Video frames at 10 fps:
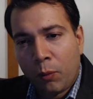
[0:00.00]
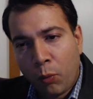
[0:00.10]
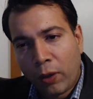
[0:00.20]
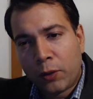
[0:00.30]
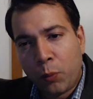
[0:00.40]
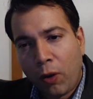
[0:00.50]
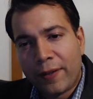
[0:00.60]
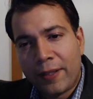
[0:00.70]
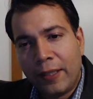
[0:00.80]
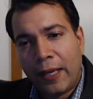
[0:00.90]
what
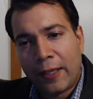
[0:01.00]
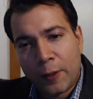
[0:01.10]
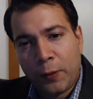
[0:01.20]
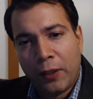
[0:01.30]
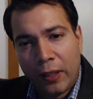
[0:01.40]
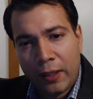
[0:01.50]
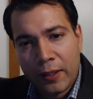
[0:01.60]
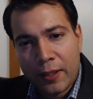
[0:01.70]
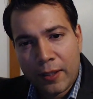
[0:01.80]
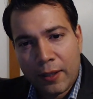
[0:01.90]
was the
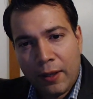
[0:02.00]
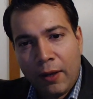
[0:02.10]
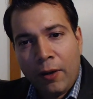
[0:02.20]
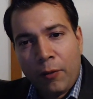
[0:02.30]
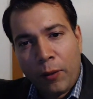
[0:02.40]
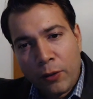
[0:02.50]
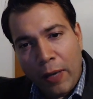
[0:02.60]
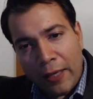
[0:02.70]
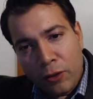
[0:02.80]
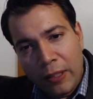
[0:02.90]
experience when you
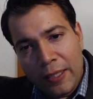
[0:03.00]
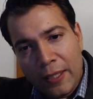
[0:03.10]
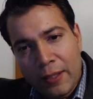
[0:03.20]
actually